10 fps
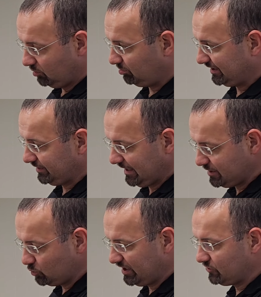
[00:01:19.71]
But
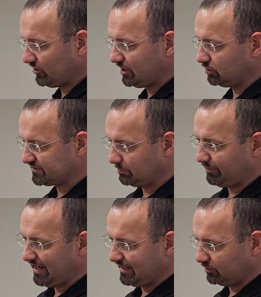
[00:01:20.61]
anyway, right off the
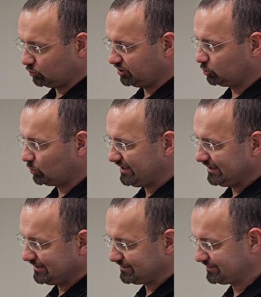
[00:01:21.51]
bat, what we
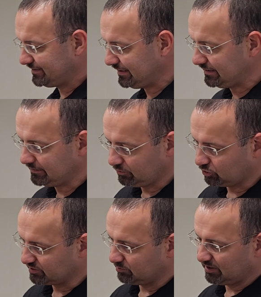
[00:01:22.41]
can see
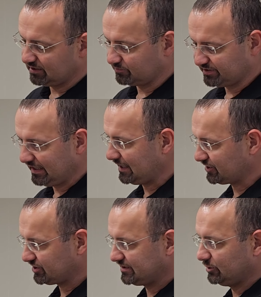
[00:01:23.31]
on the bottom
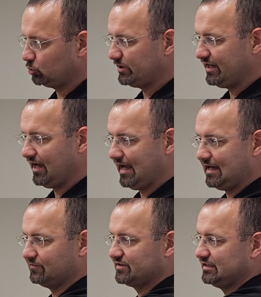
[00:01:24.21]
sash that we
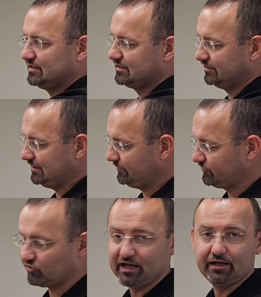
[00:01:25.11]
have this
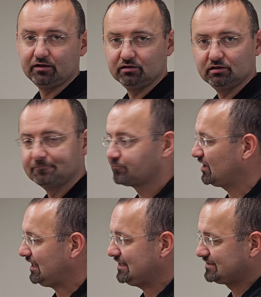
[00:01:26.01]
lift rail
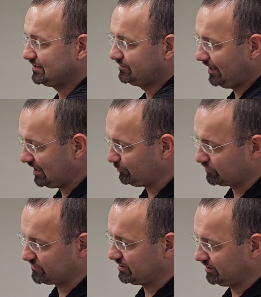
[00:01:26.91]
at the top
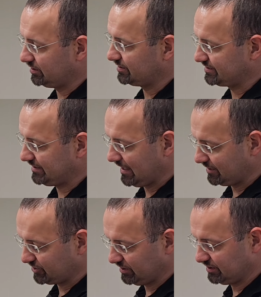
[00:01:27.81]
of the
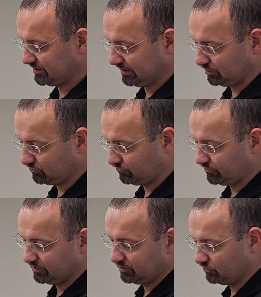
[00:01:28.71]
sash instead of
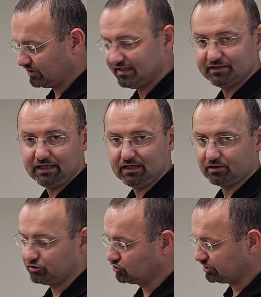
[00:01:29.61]
right here.
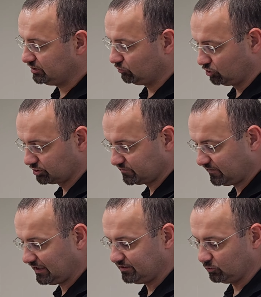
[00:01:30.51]
Usually most
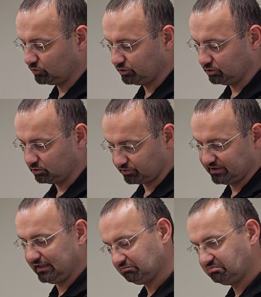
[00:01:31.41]
vinyl windows
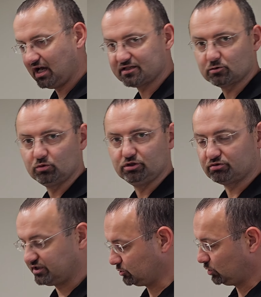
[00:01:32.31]
and other
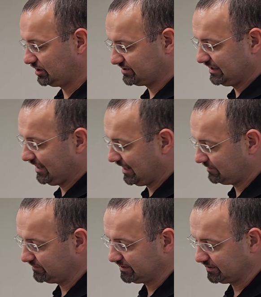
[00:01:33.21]
windows as well, they
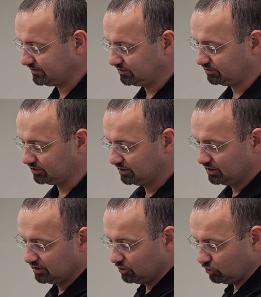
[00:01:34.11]
have like a little
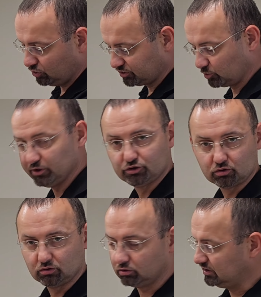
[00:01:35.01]
all the way
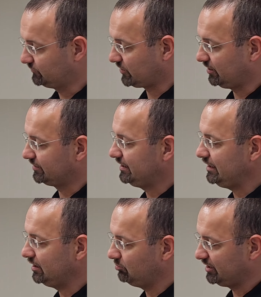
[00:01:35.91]
through lift rail
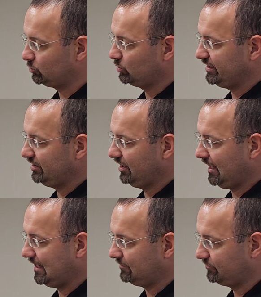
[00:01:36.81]
here, but we
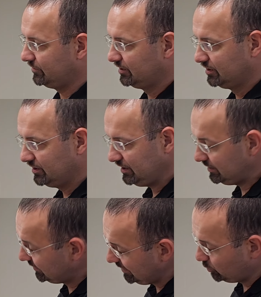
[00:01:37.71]
have
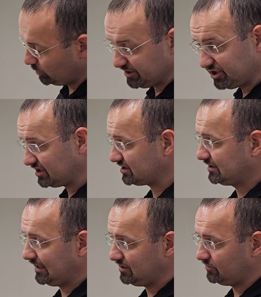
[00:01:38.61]
in here, which is
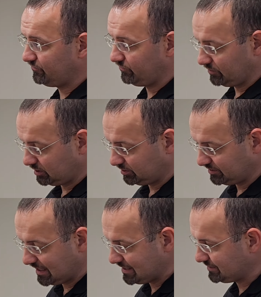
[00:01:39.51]
kind of uh,
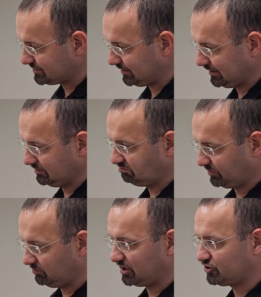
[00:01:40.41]
nice and
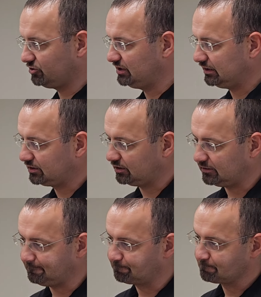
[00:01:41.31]
pretty much unique
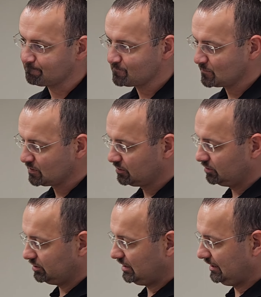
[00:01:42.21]
um,
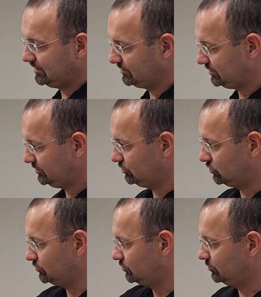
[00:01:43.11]
and, you
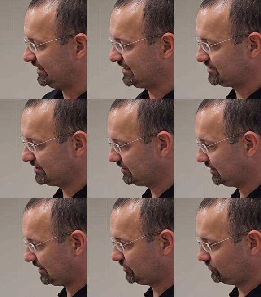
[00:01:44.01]
know, blends in
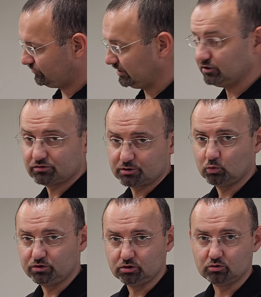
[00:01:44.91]
kind of into the
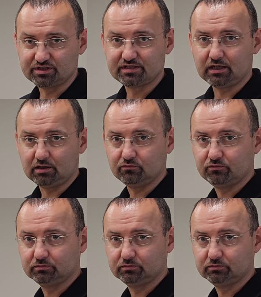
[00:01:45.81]
window itself.